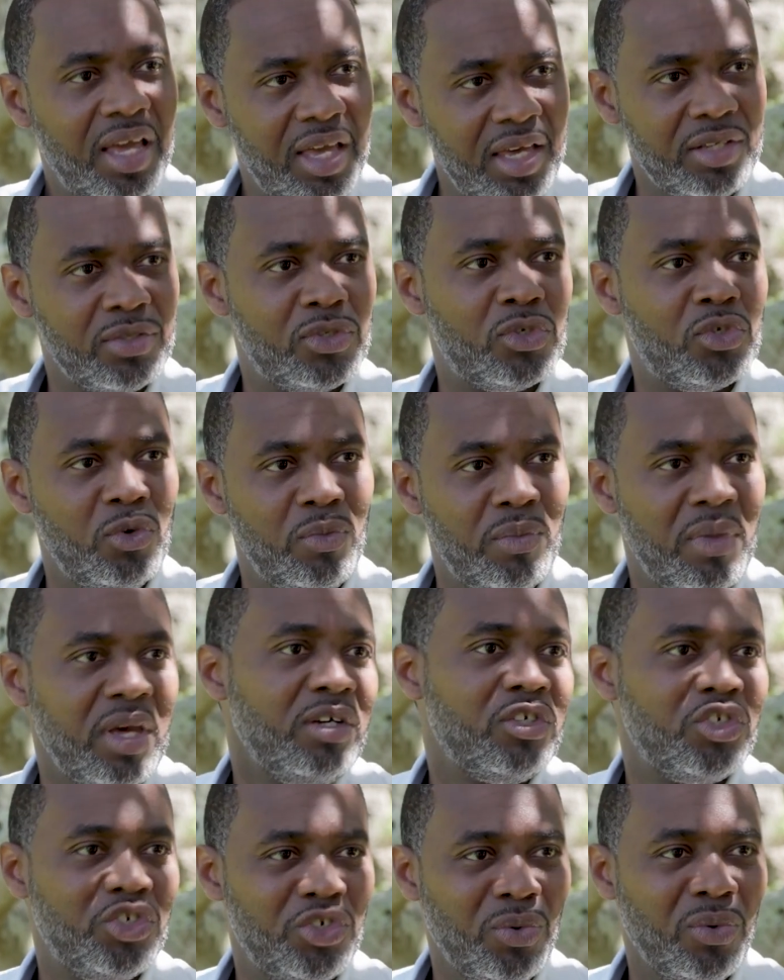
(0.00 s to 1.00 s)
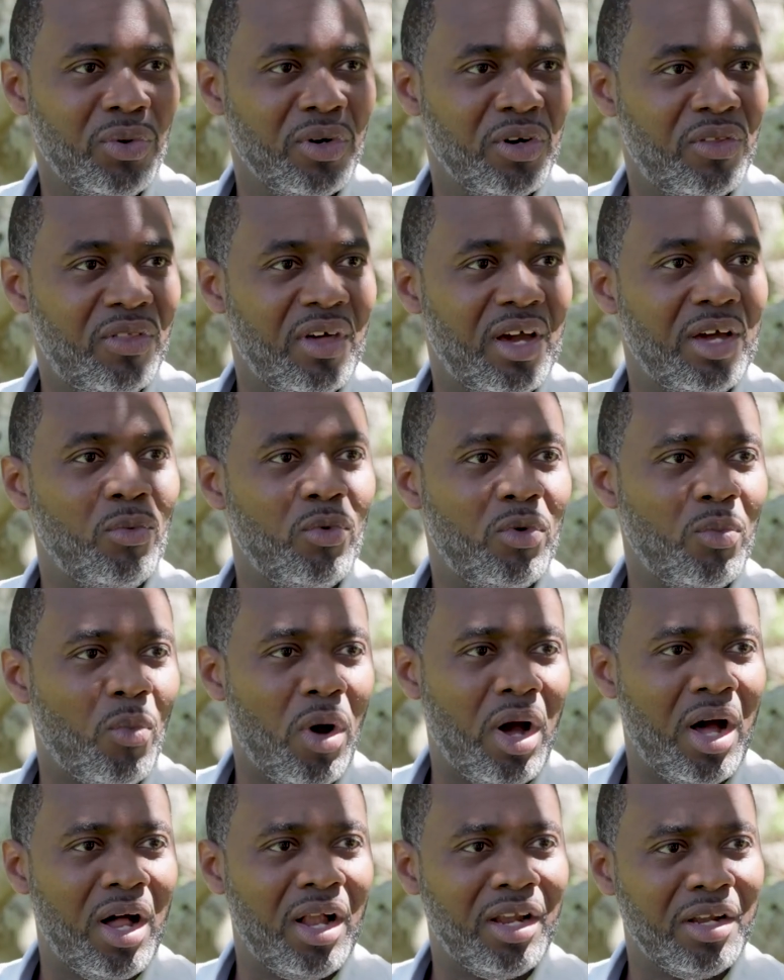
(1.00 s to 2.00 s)
is to make sure that
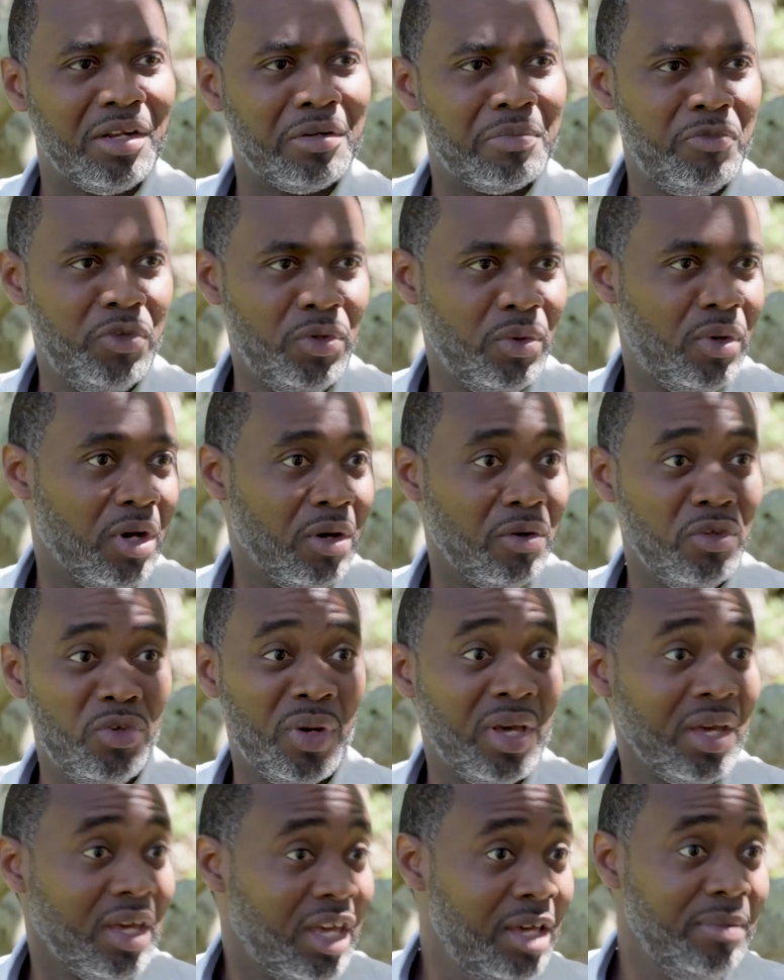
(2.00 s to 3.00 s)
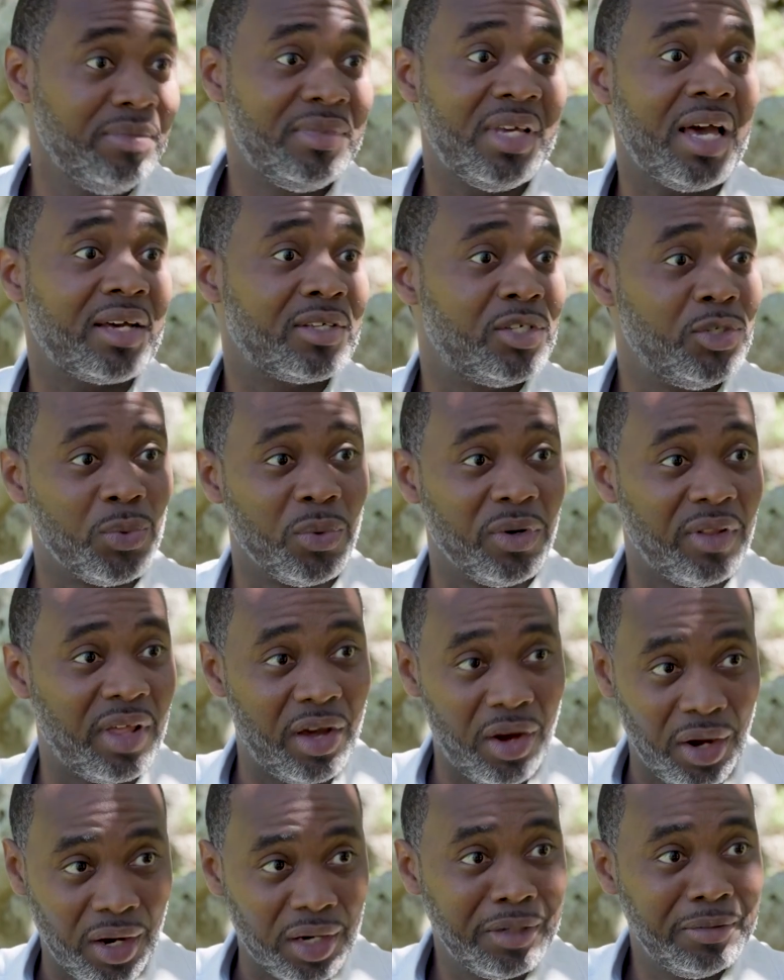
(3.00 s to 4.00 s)
while you can keep taxes where
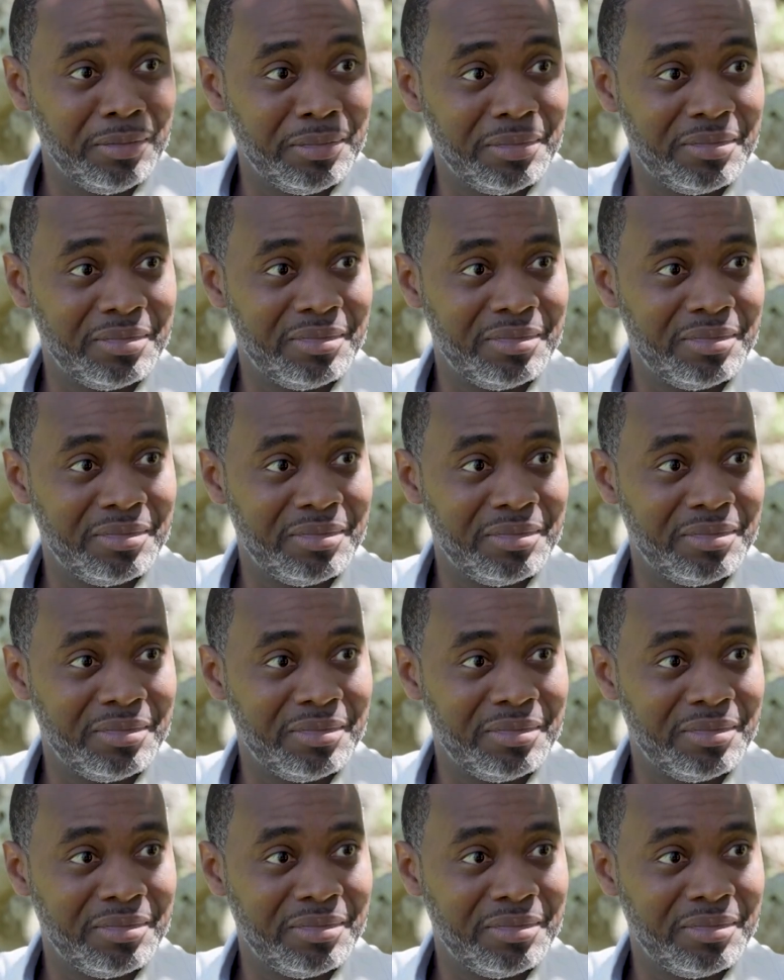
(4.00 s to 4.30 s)
they are,